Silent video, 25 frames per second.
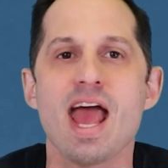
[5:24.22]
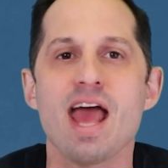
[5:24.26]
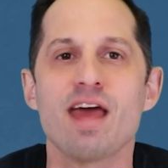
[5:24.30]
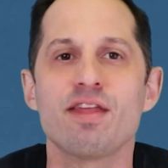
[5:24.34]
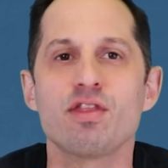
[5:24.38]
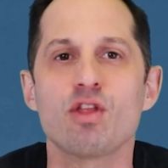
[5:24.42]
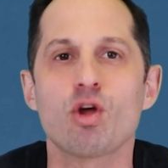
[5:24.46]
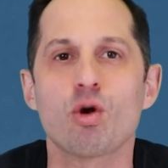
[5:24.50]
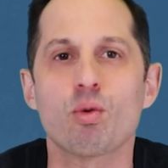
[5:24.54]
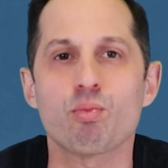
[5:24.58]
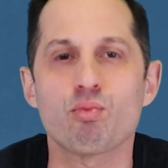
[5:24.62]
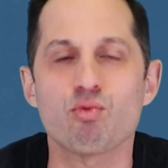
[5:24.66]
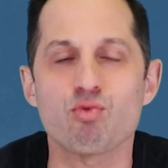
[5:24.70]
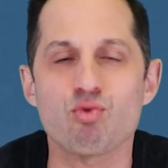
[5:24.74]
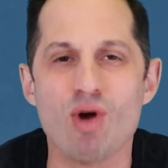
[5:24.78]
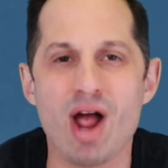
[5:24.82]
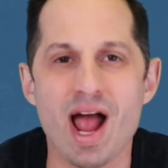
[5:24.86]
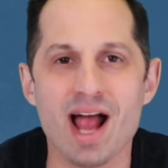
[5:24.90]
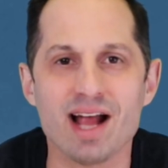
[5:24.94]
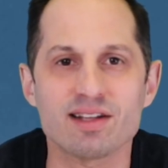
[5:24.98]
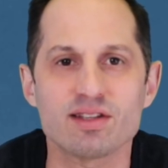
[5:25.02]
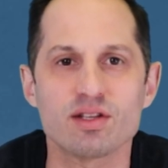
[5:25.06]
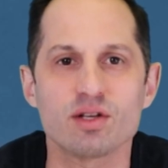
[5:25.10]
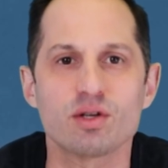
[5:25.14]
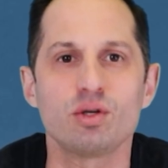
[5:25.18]
and their
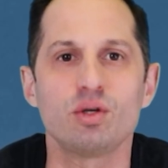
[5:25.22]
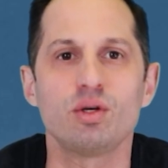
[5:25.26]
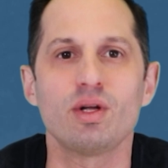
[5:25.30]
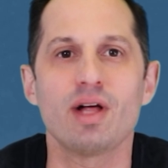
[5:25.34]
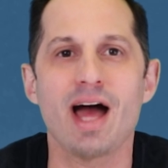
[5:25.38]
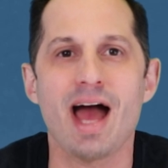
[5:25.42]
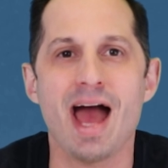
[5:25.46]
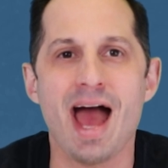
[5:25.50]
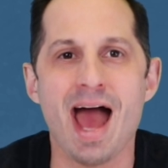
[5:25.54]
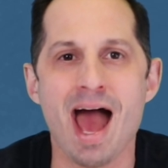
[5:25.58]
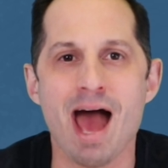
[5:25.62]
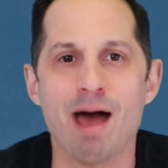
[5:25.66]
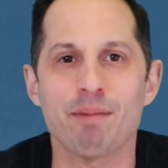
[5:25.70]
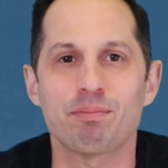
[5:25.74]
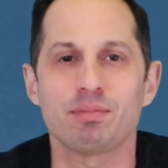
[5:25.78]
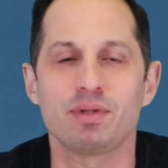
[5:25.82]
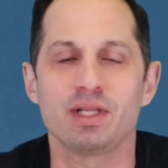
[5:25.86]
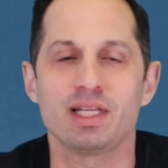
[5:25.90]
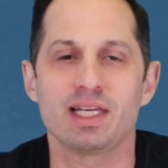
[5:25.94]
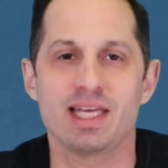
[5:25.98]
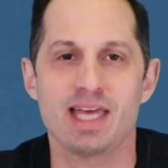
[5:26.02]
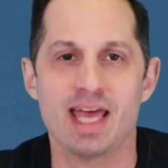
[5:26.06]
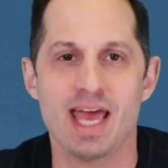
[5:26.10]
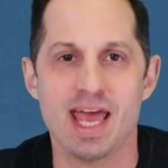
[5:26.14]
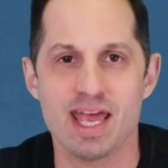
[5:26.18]
practical
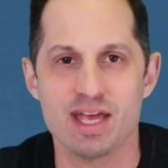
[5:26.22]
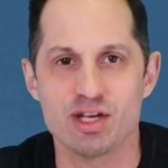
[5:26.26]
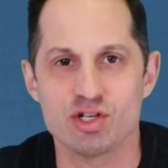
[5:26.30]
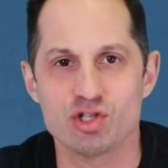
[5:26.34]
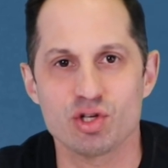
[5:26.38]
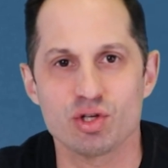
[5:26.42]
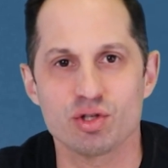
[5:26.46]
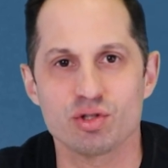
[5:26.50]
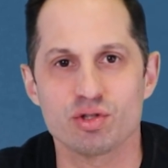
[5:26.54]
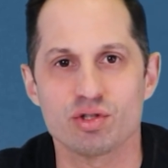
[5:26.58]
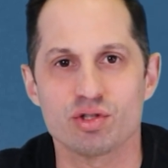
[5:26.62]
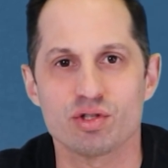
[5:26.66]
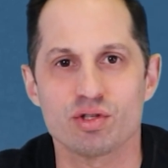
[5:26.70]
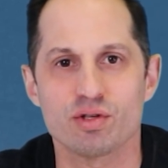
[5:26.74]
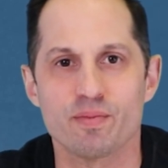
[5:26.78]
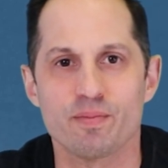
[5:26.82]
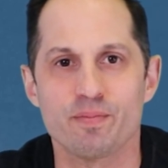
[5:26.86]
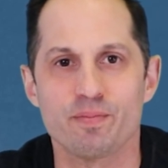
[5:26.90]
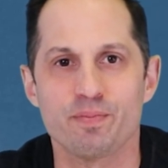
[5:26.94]
applications.